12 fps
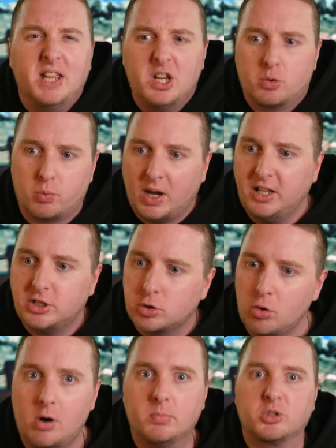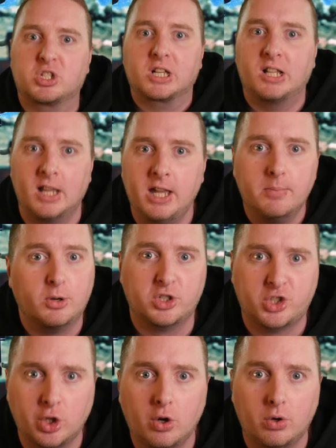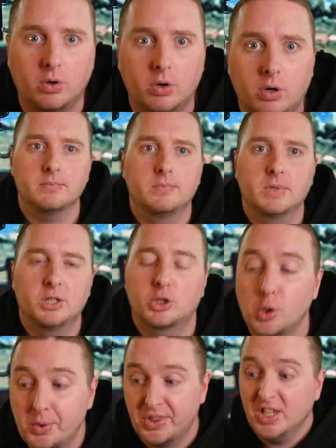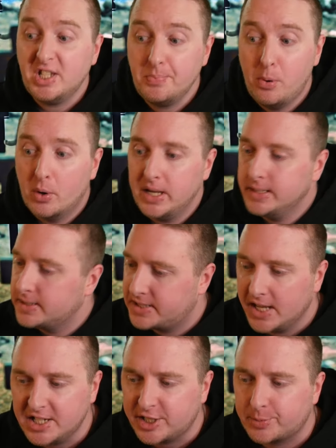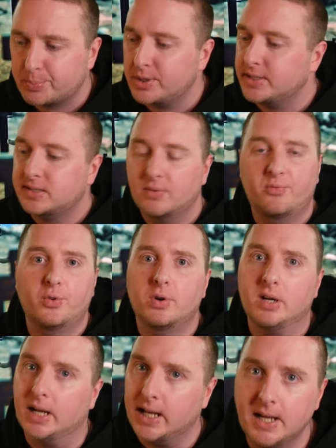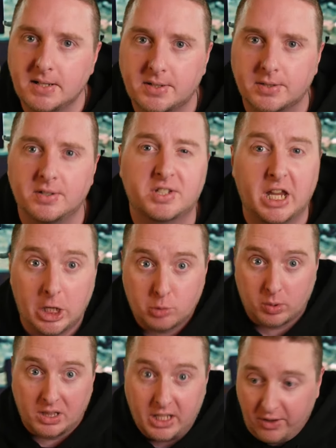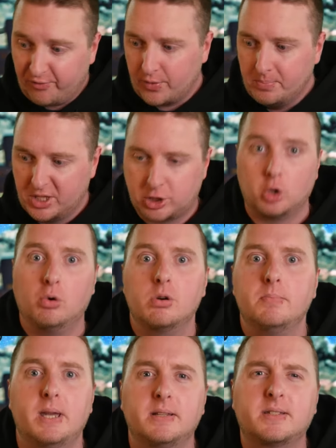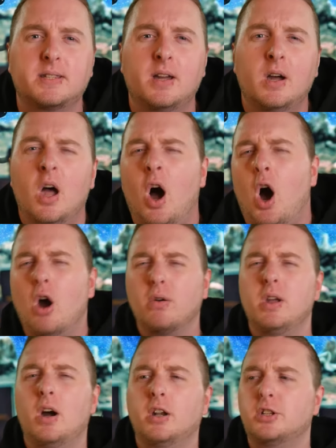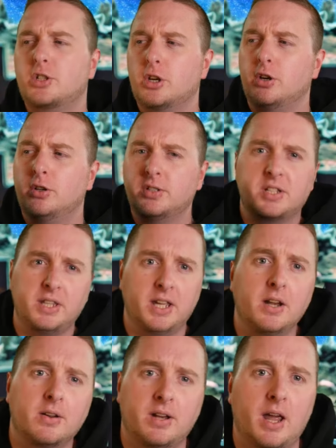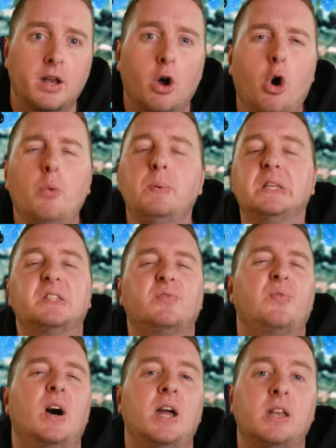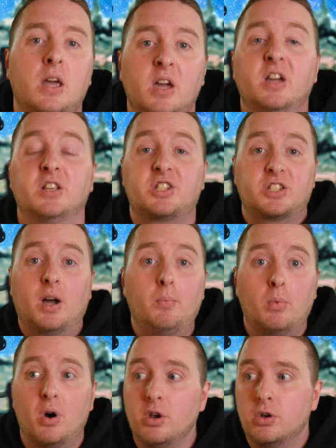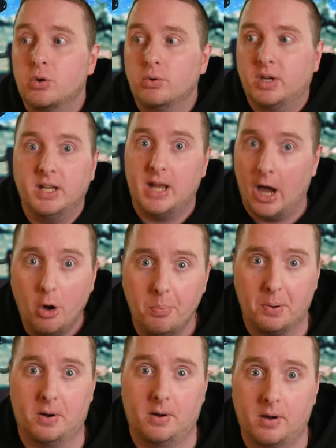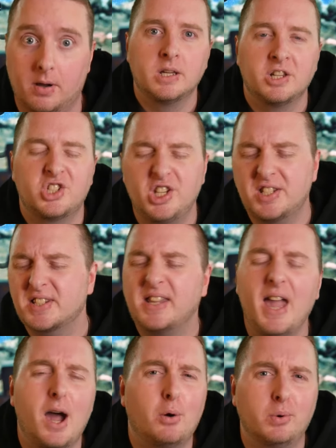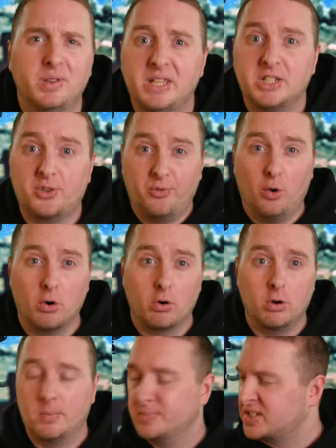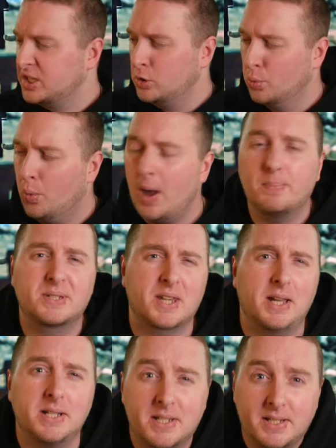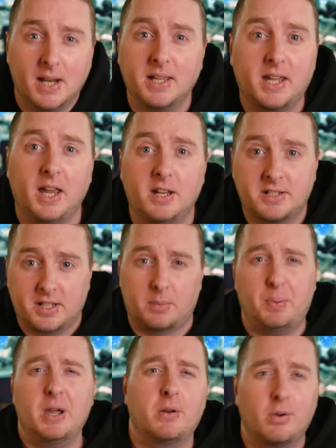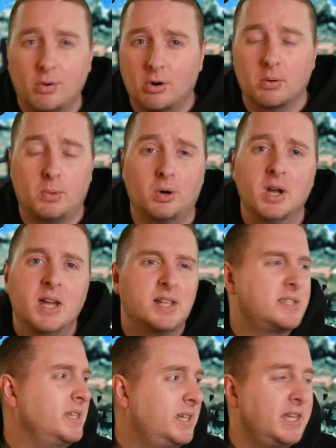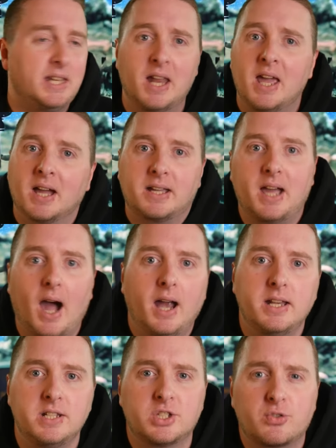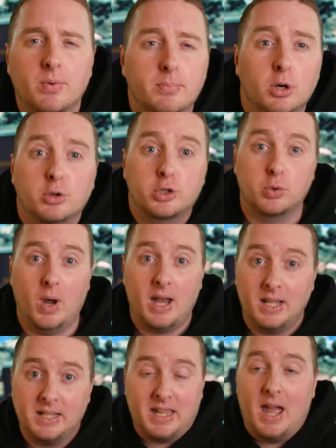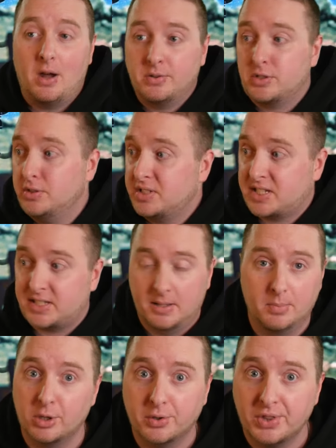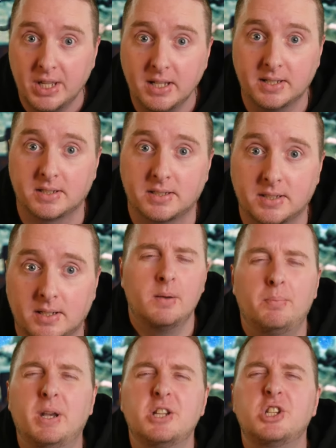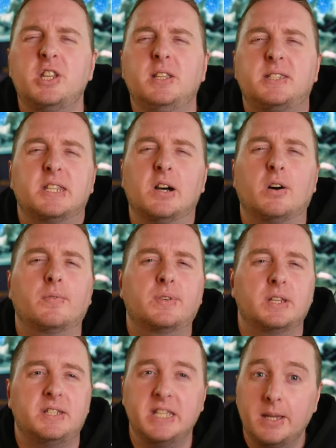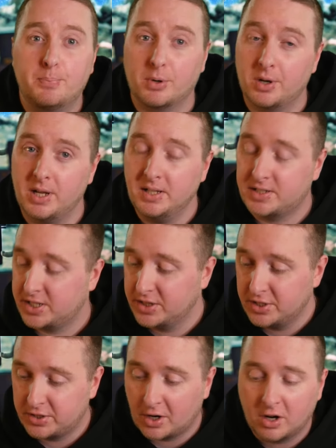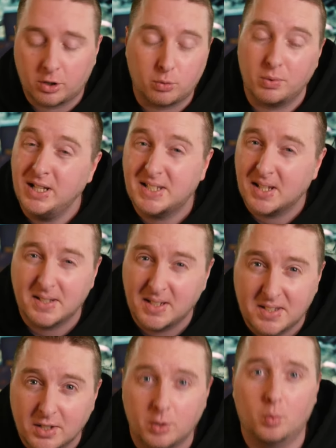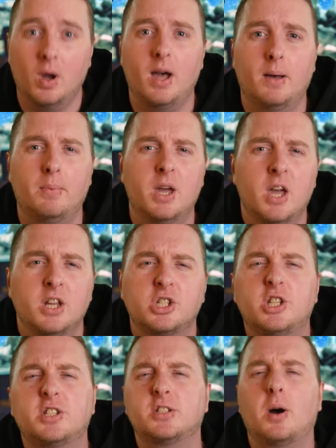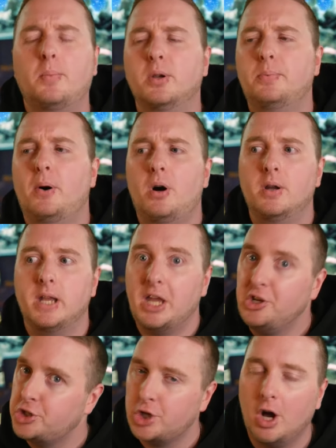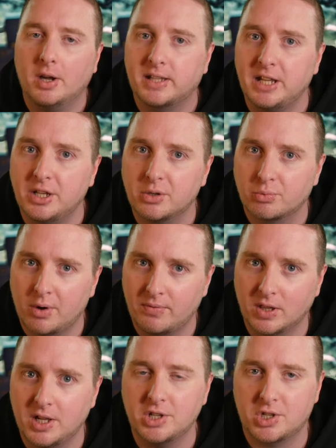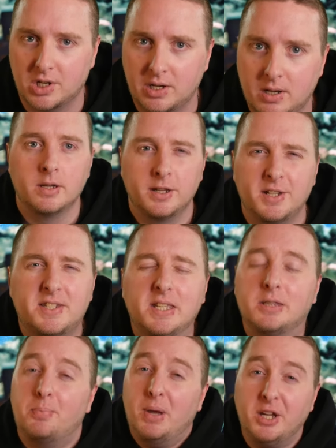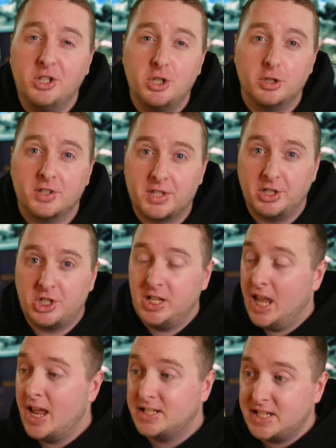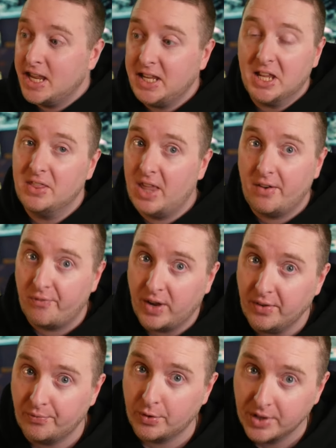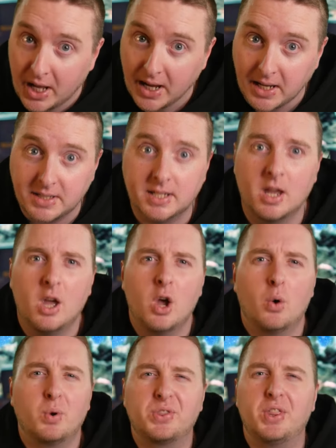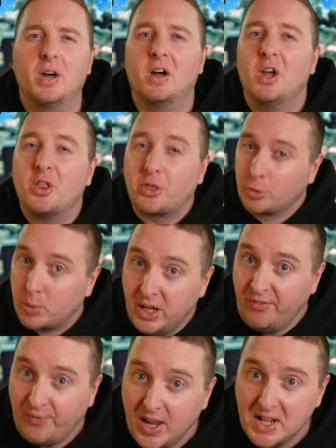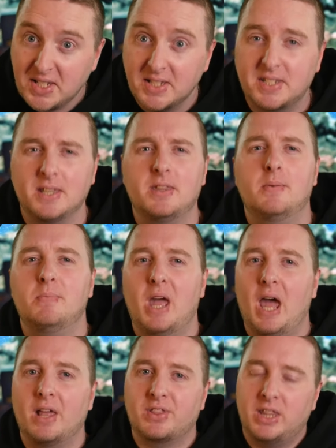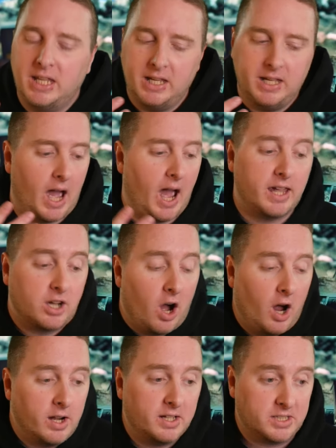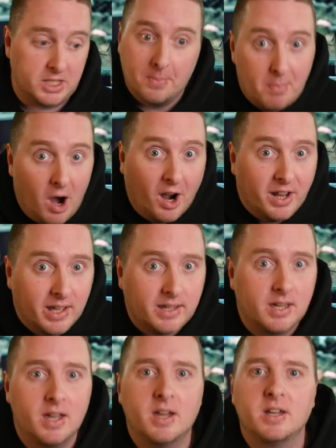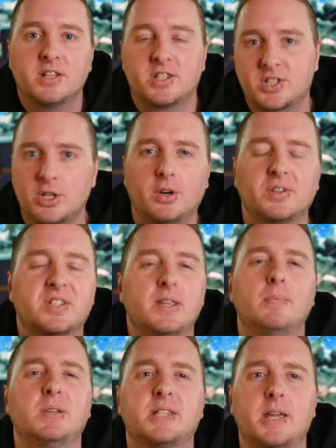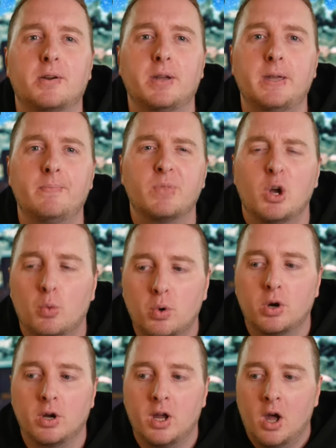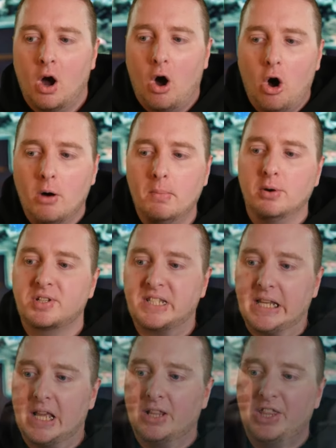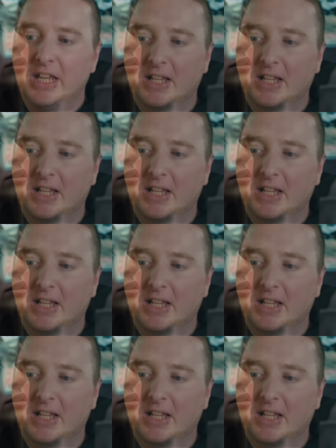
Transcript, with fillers: in, ready to almost claim her soul. So at this point, desperate for answers and relief from the torment, Ariana turned to the internet, hoping to find someone who could help her. She scoured these forums and websites dedicated to the paranormal, seeking guidance from those who had encountered similar things. But as she delved deeper into the dark recesses of the web, she stumbled upon a shocking revelation. You see the pictures that she had taken that fateful night with the three faces in them at the iconic demonic Stull Cemetery were almost the